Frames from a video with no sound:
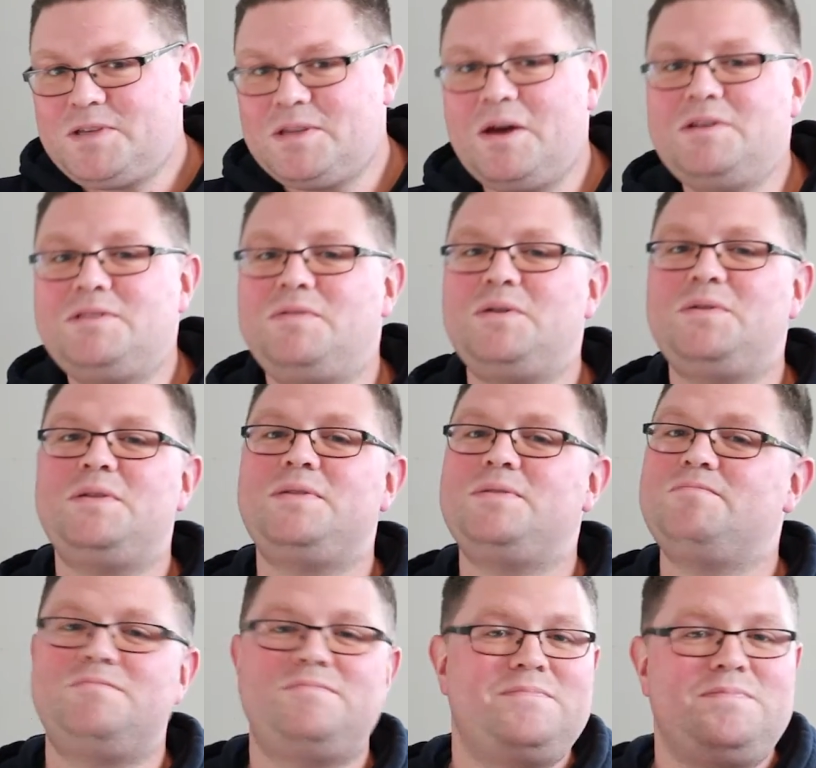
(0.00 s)
To those of you
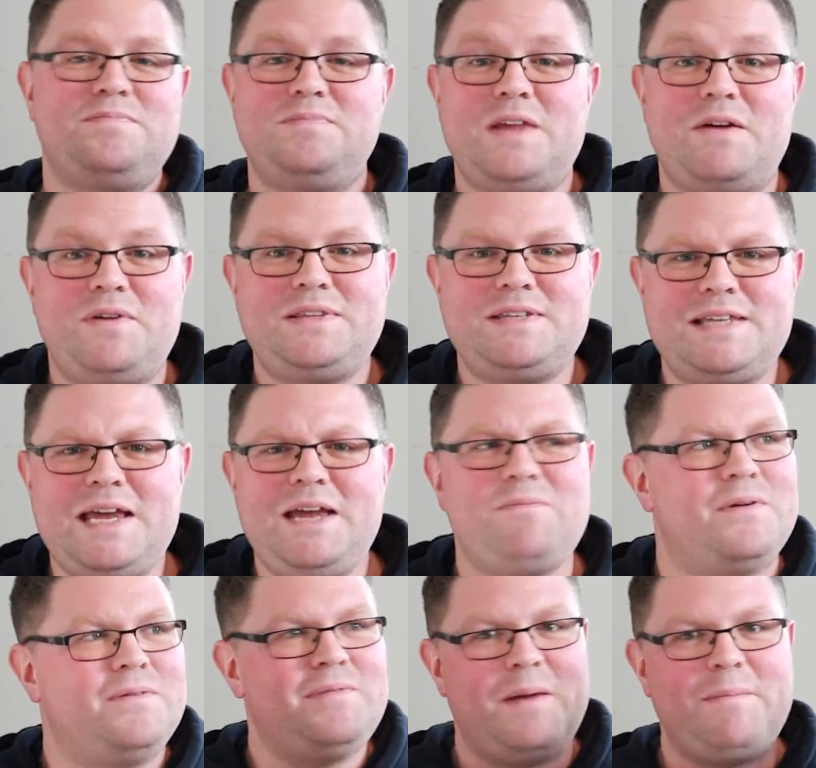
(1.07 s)
that have read the second
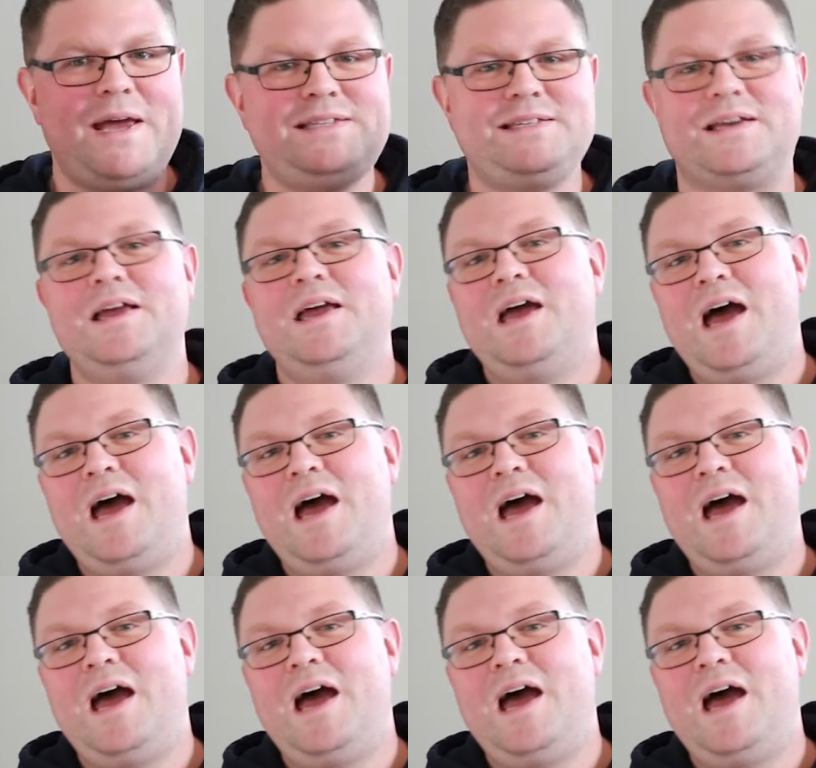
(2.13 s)
one, amazing.